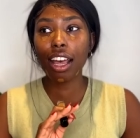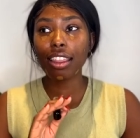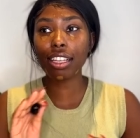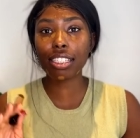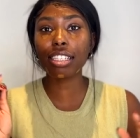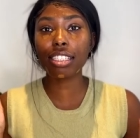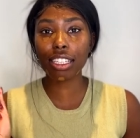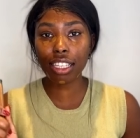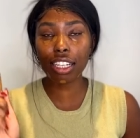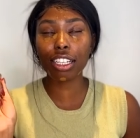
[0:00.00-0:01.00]
this
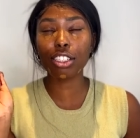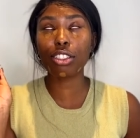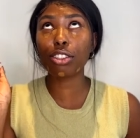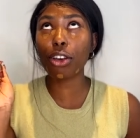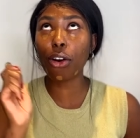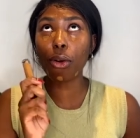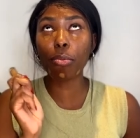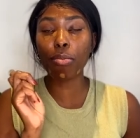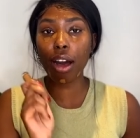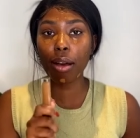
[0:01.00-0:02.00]
concealer is so
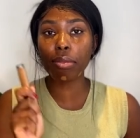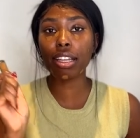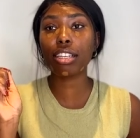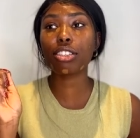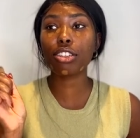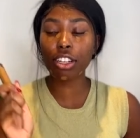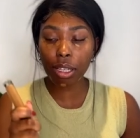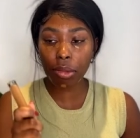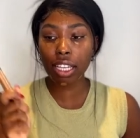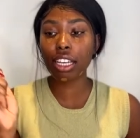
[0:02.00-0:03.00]
bomb. It is
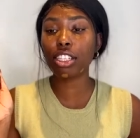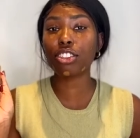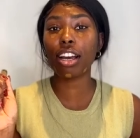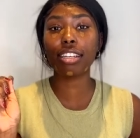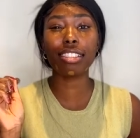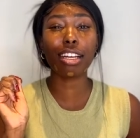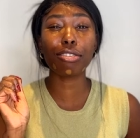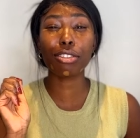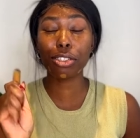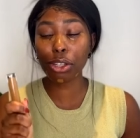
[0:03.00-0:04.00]
creamy, it dries down
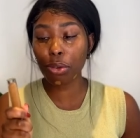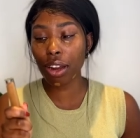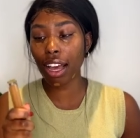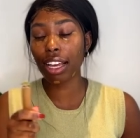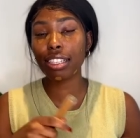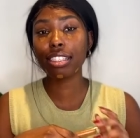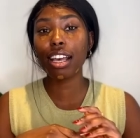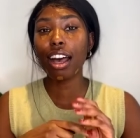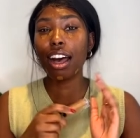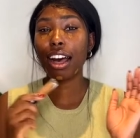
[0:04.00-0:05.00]
so nice.
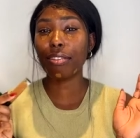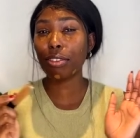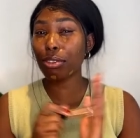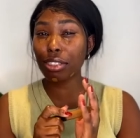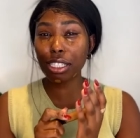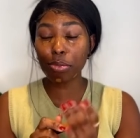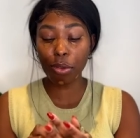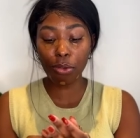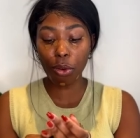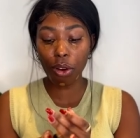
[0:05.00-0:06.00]
I've used this
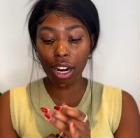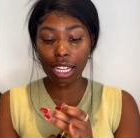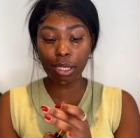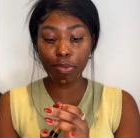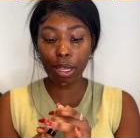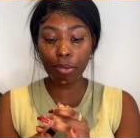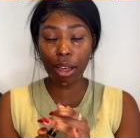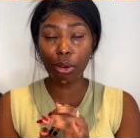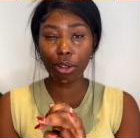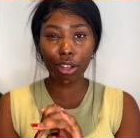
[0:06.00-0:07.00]
before. It's been my
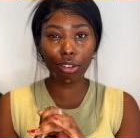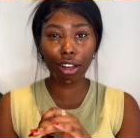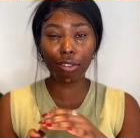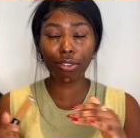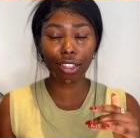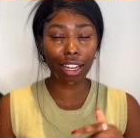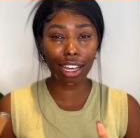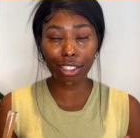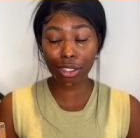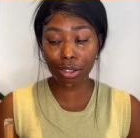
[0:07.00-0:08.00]
holy grail for the
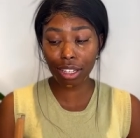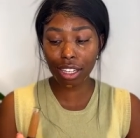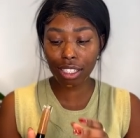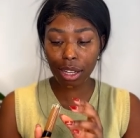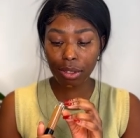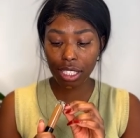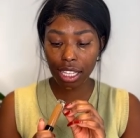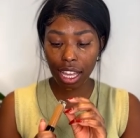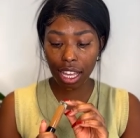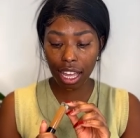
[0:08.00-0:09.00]
last two years, I would
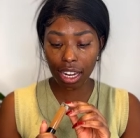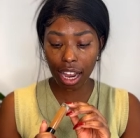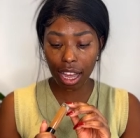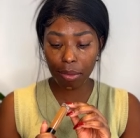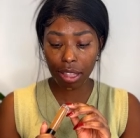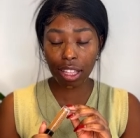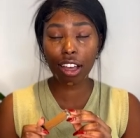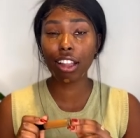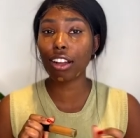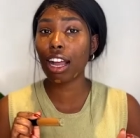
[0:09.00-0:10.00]
say, and I'm in the
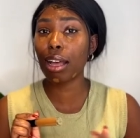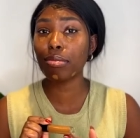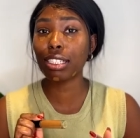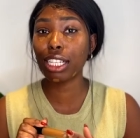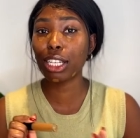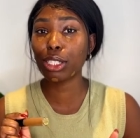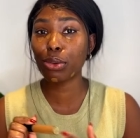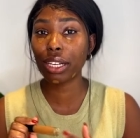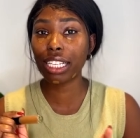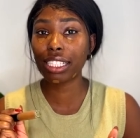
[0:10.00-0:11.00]
color
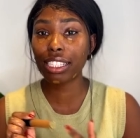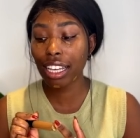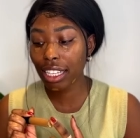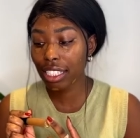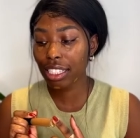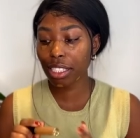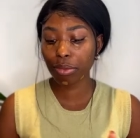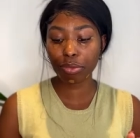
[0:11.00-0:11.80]
MD26.